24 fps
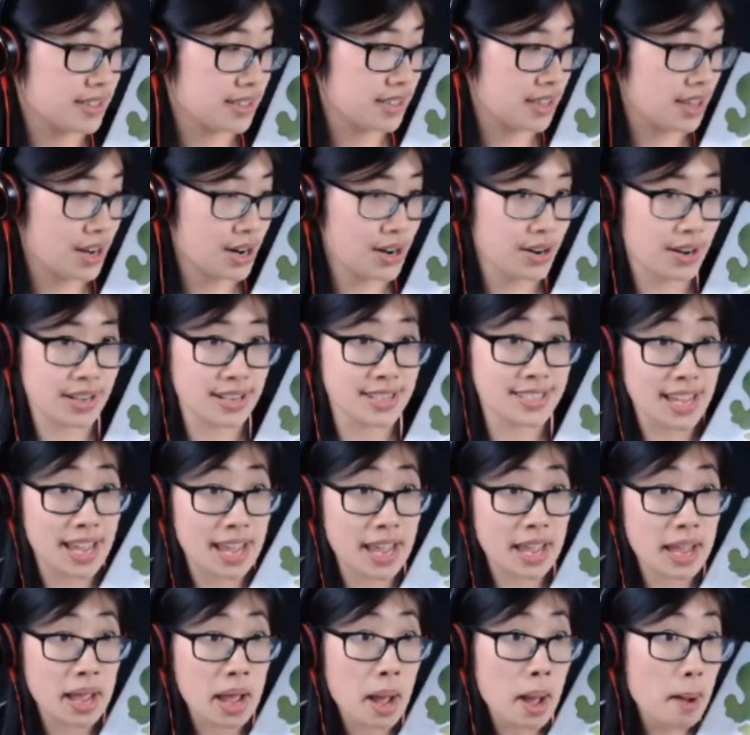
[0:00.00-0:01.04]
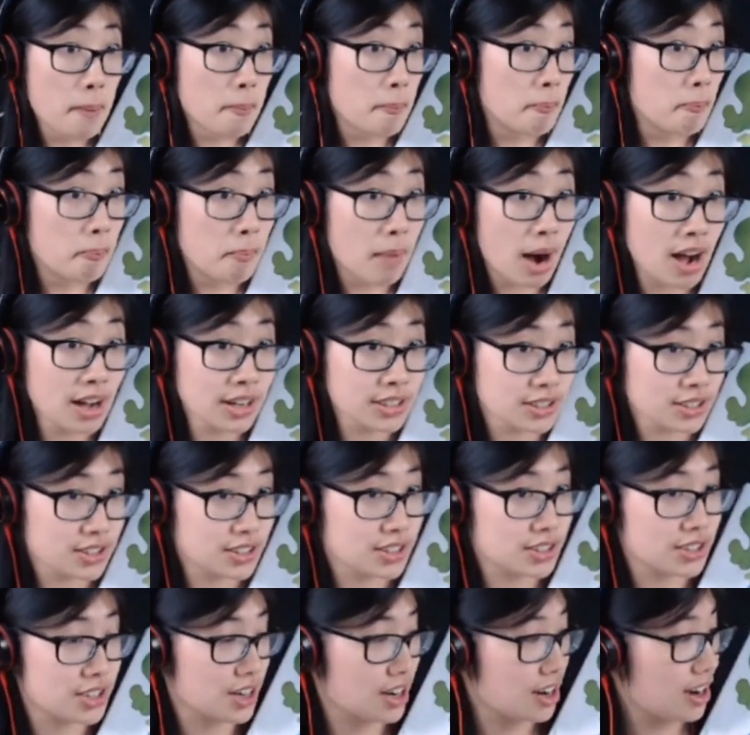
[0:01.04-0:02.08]
there is a
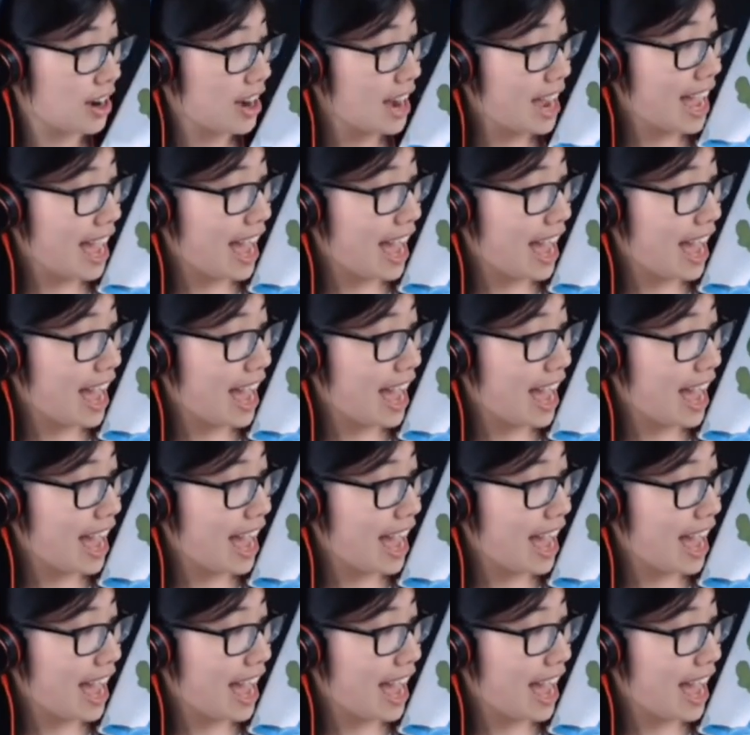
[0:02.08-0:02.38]
monster